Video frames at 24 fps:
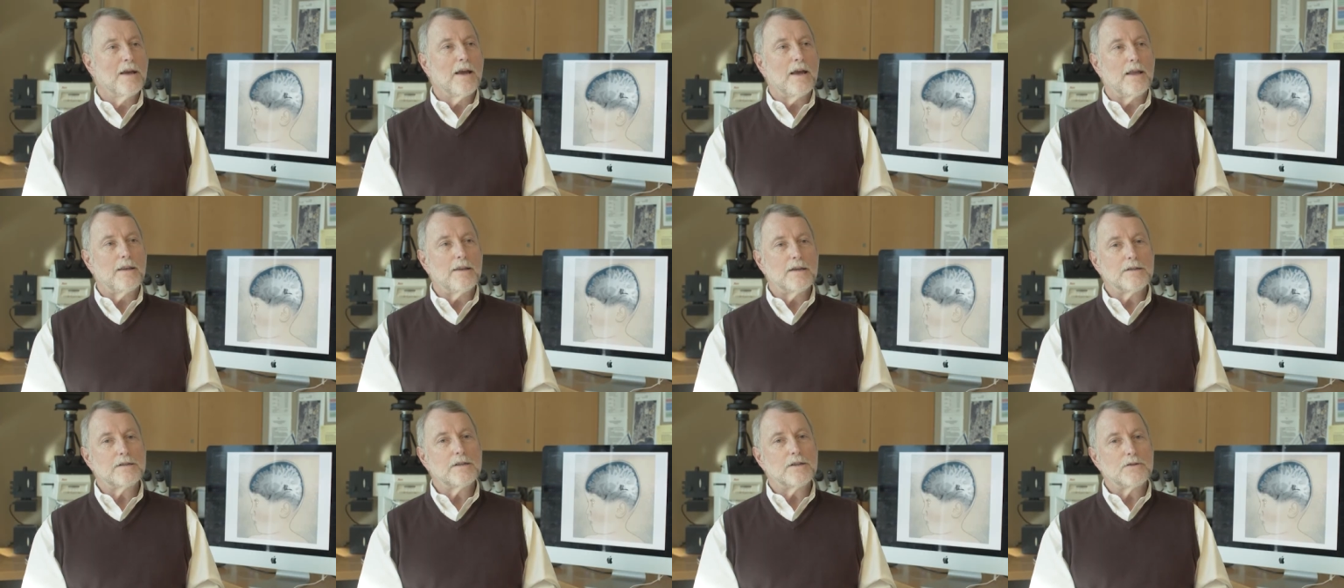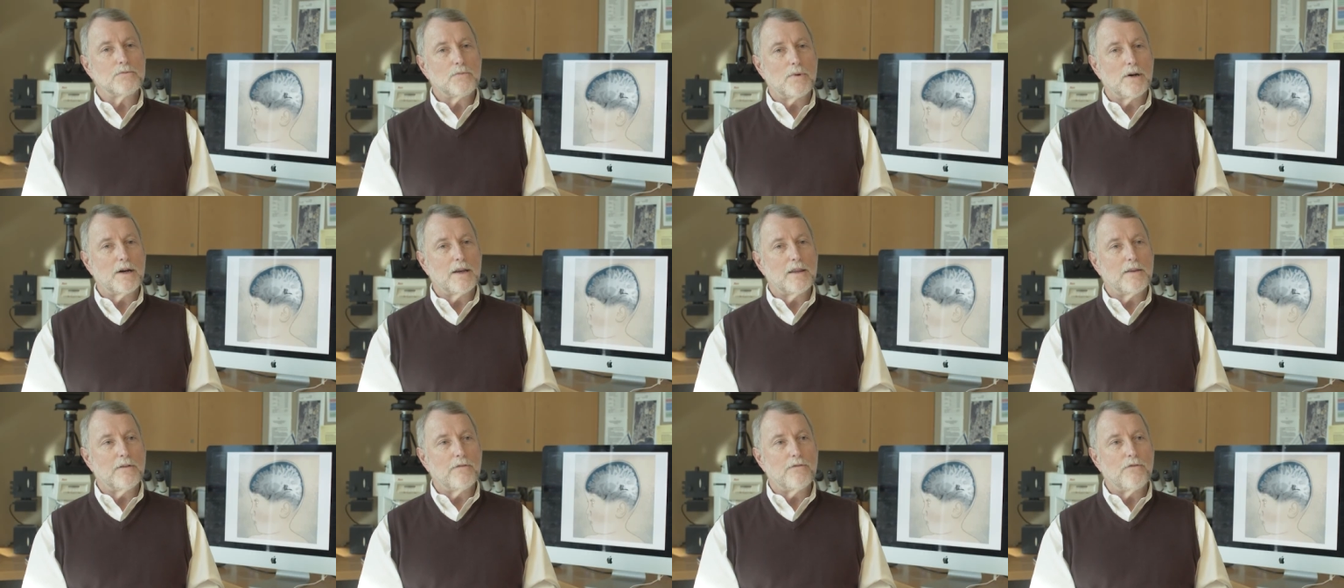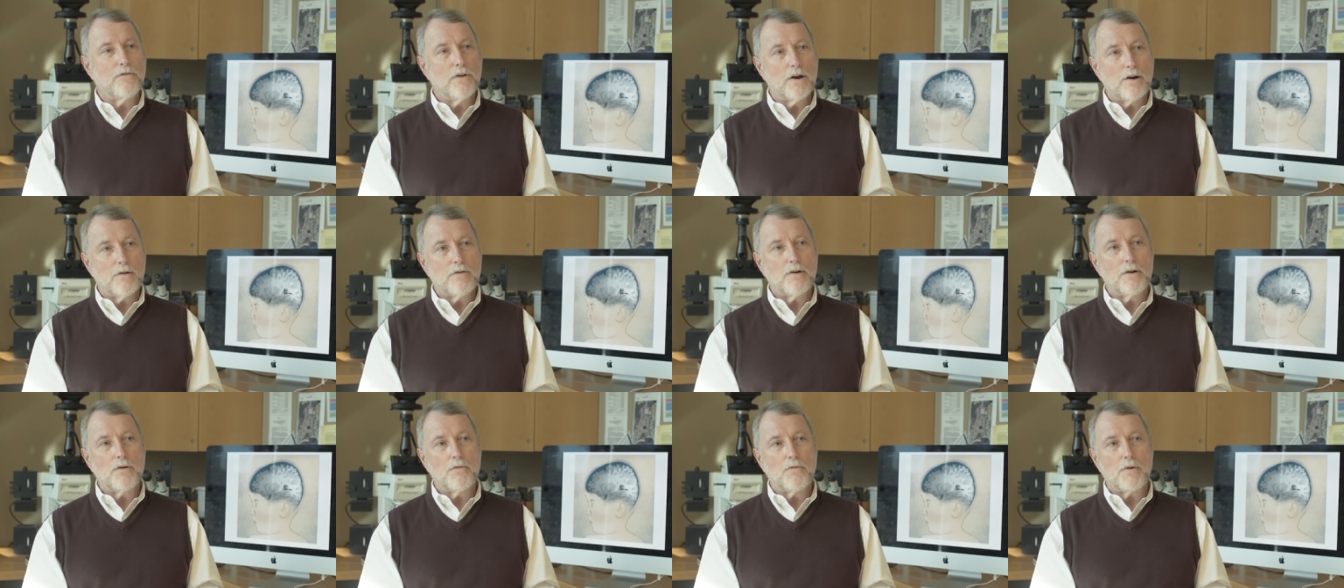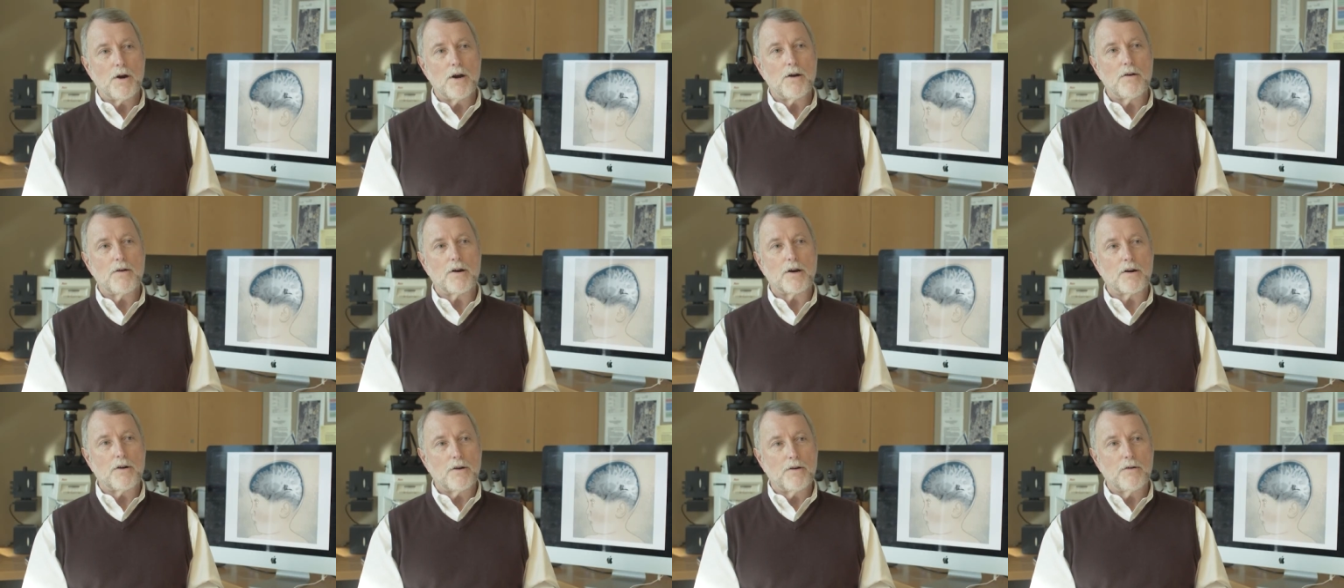This is one of the very rare
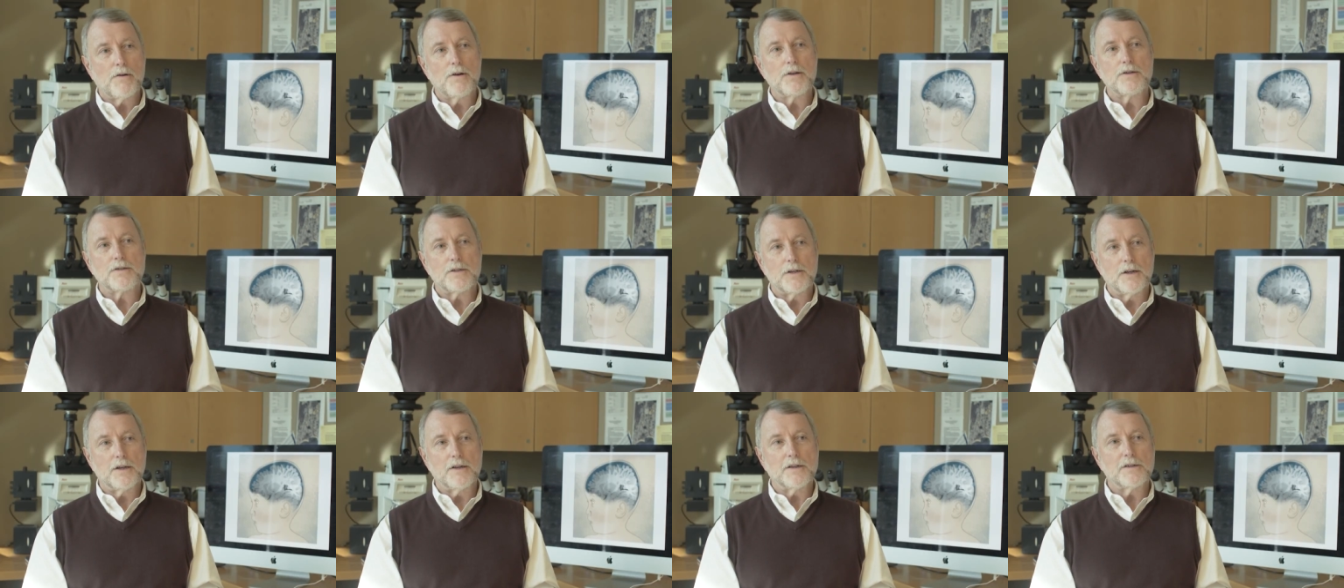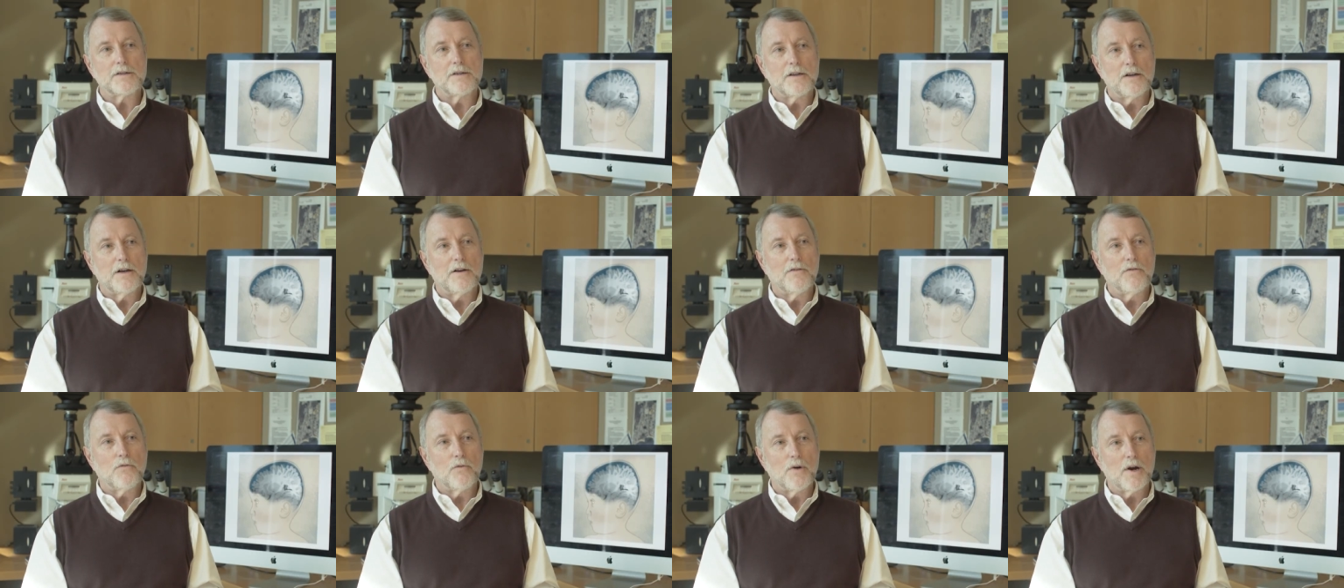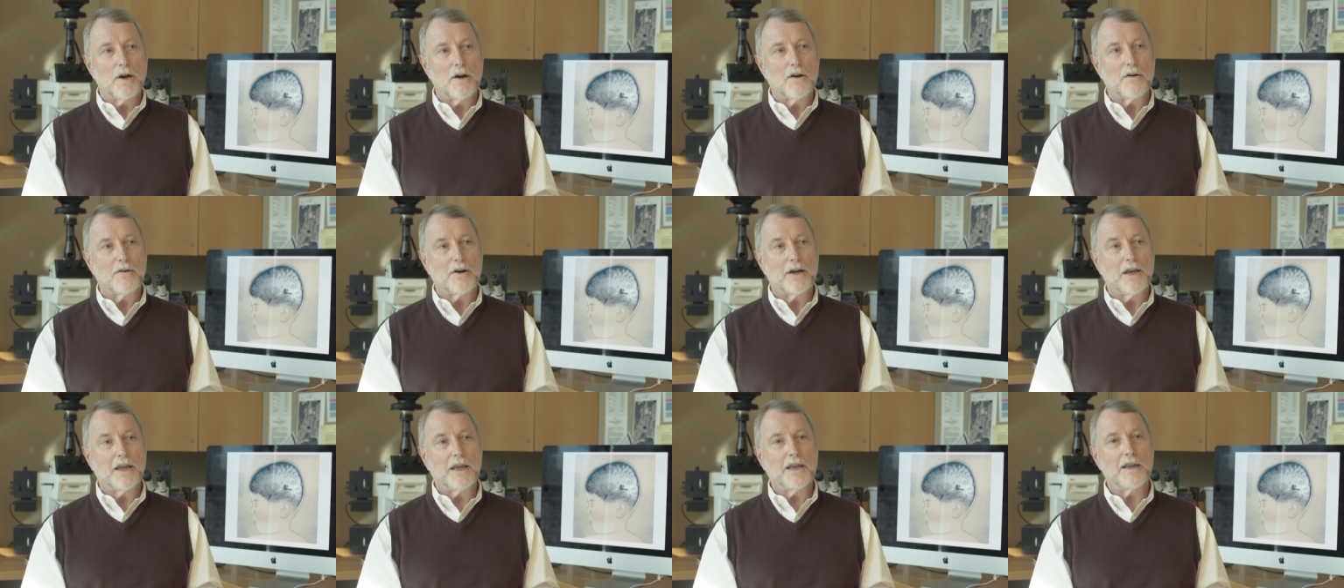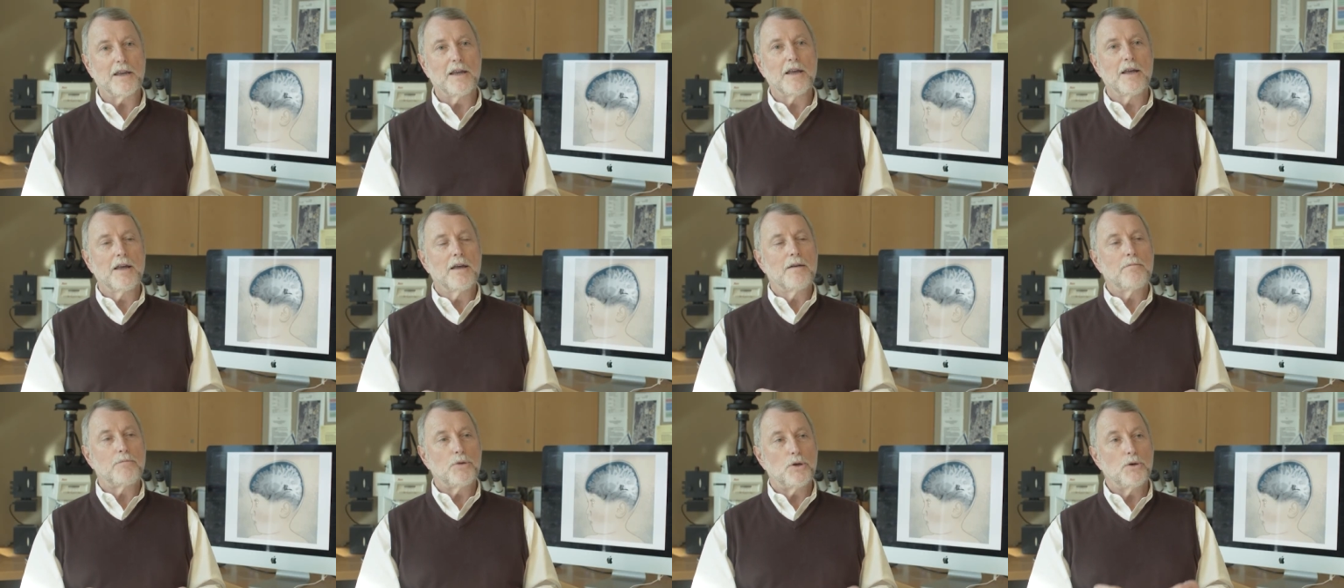occurrences of where a
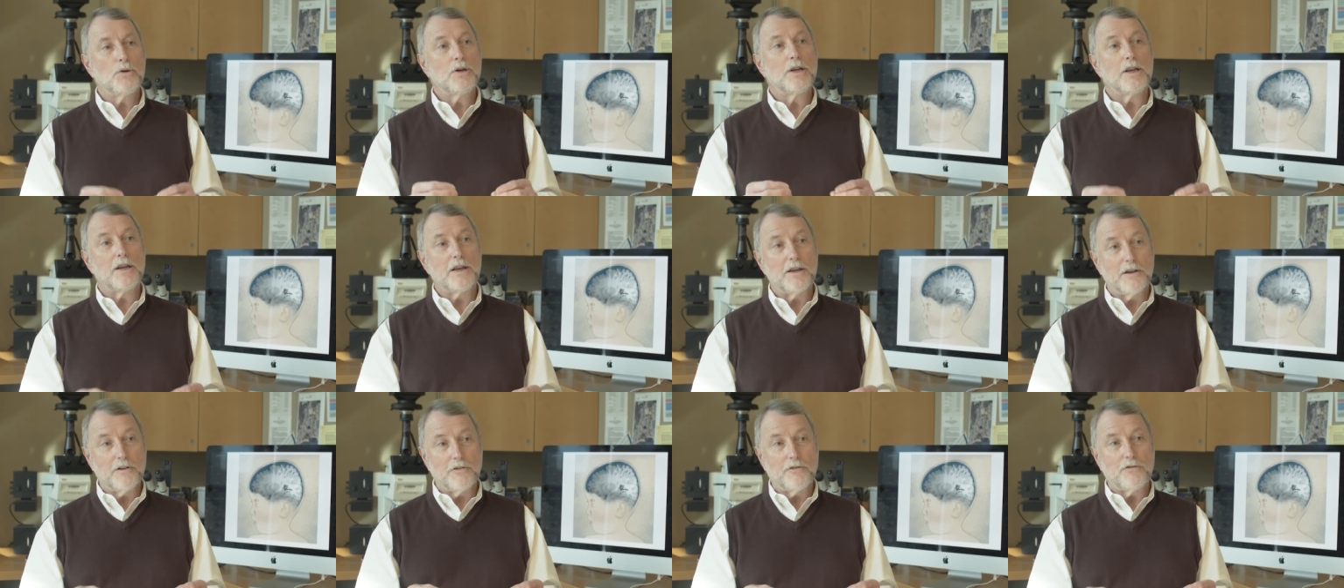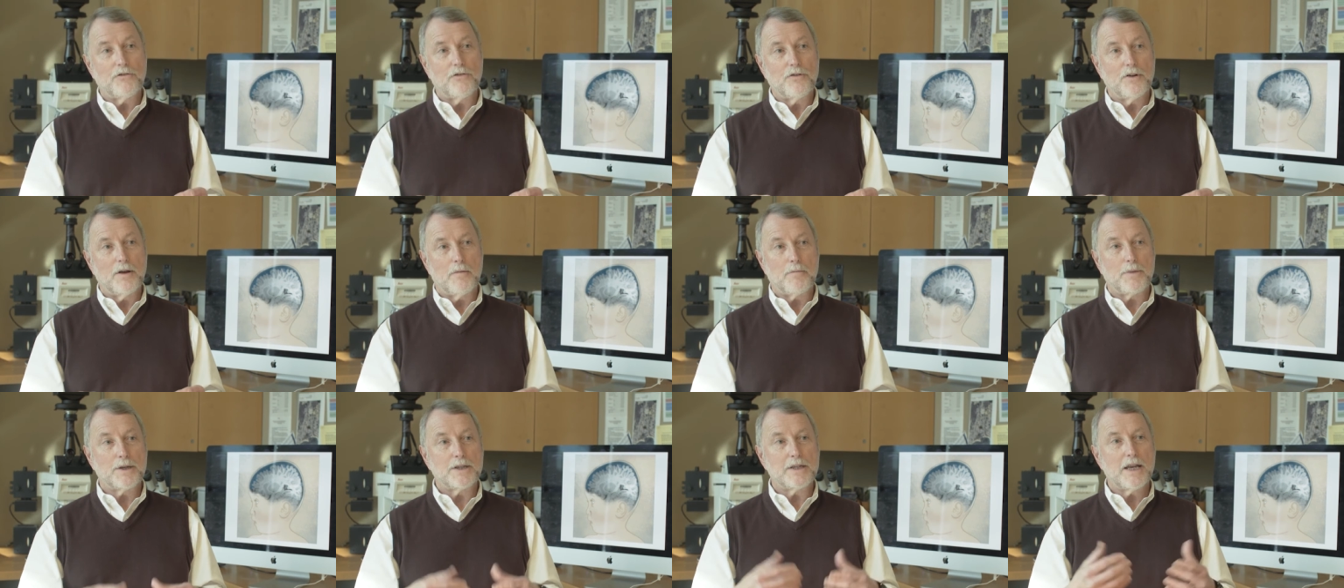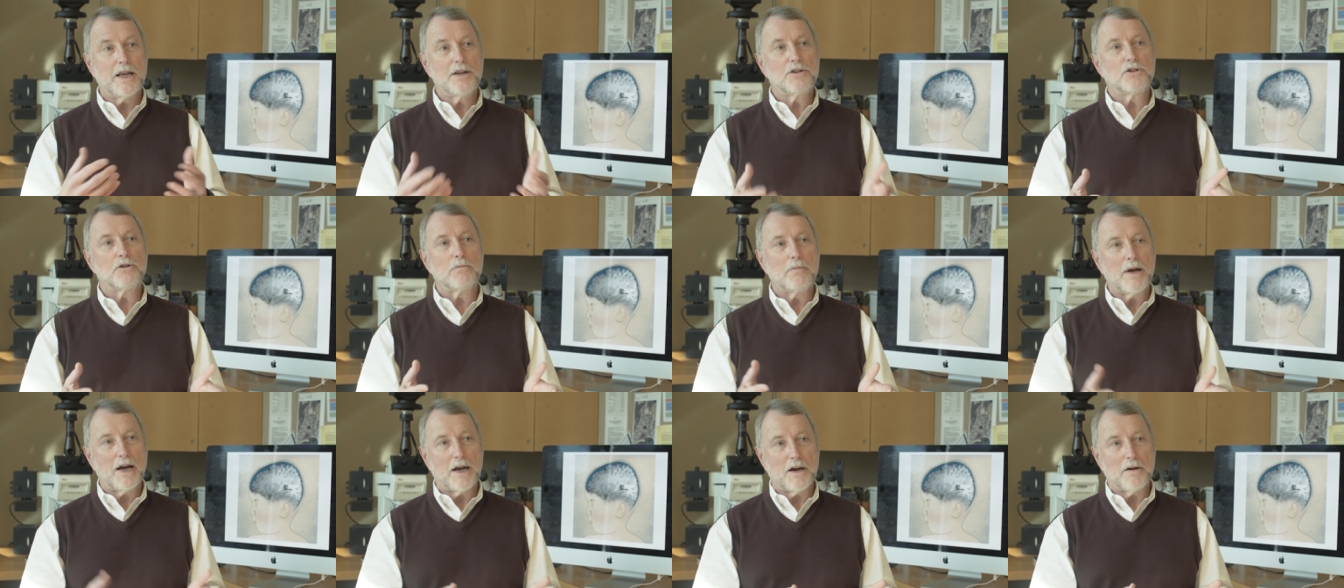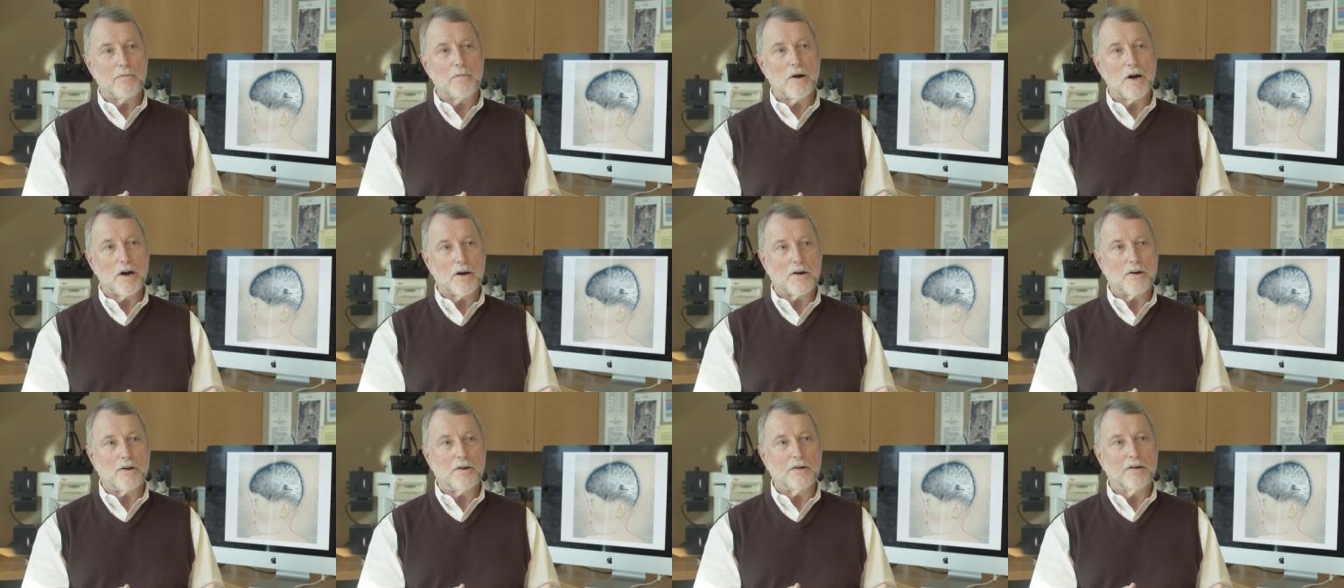putative, a potential
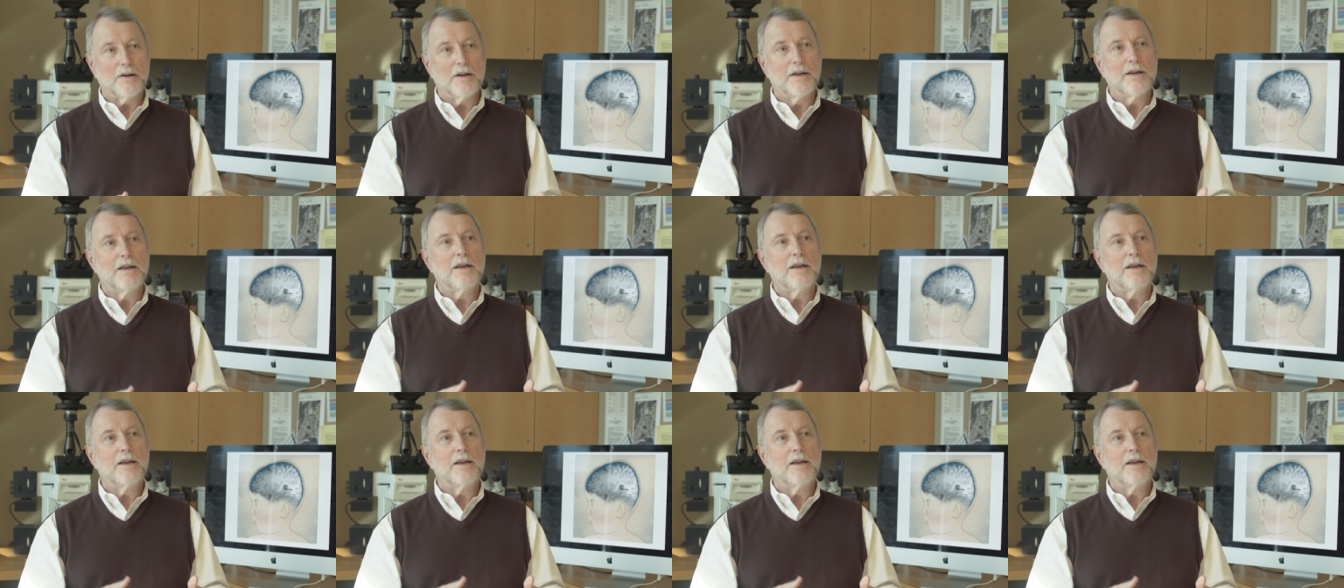biomarker,